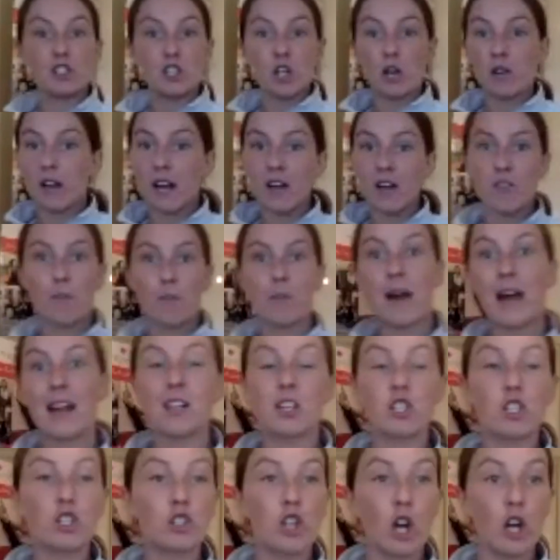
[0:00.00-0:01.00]
don't have a
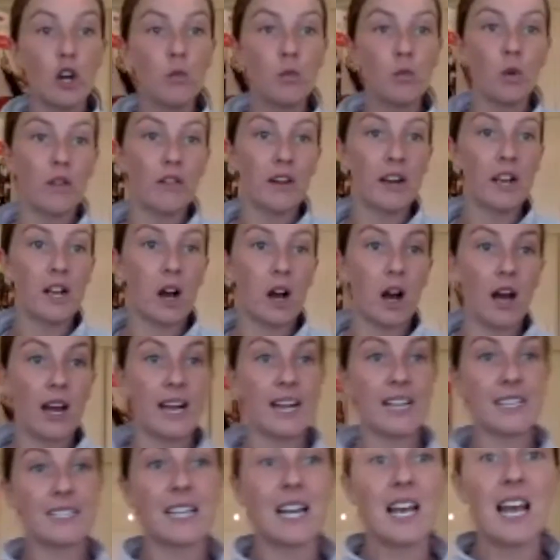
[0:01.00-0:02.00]
band, don't worry
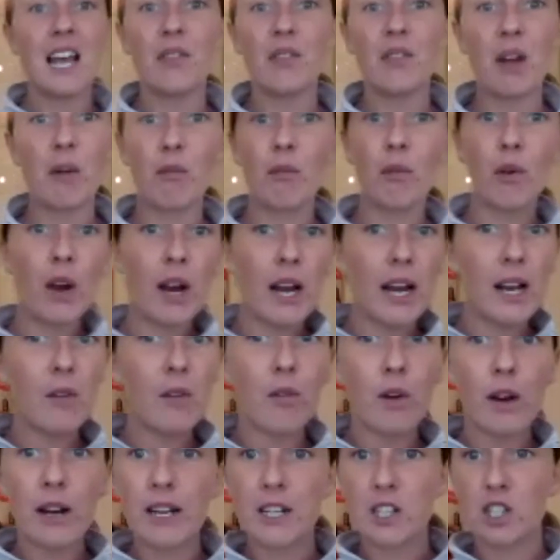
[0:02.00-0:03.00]
guys, they're
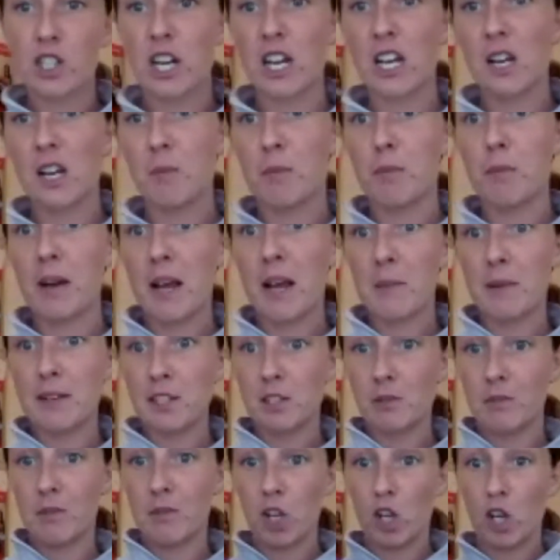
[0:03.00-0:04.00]
really, really cheap. Maybe
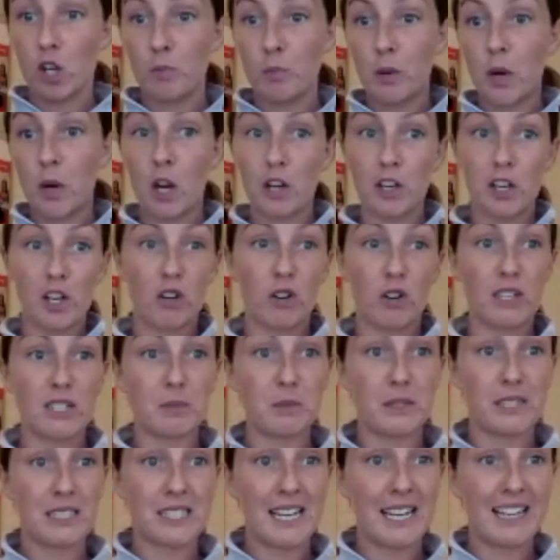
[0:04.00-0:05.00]
something you can put on your
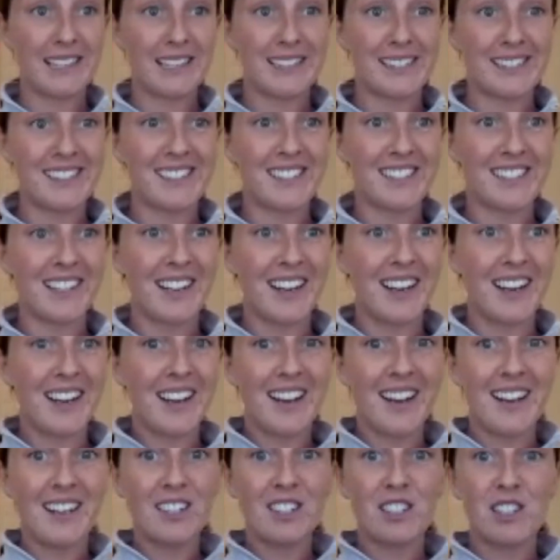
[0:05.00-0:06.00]
Christmas list,
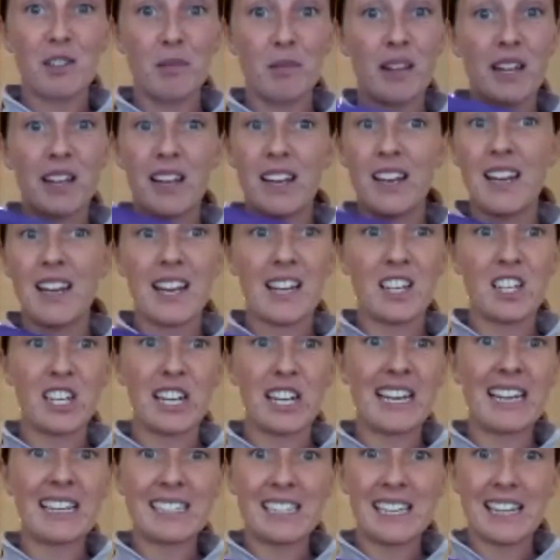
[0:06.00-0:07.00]
something that you can
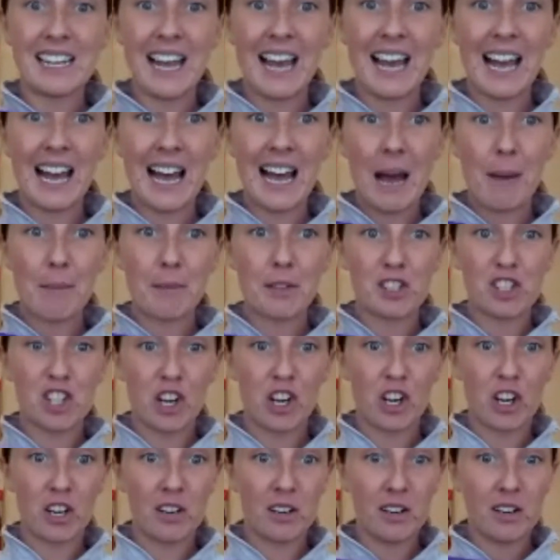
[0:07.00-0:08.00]
easily get,
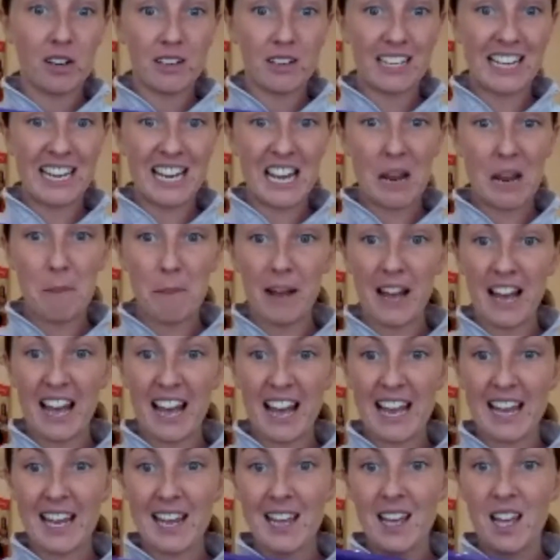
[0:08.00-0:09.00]
Amazon,
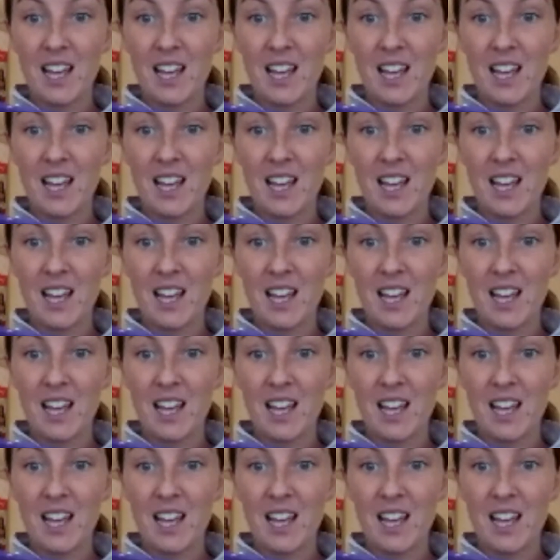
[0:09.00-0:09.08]
eBay,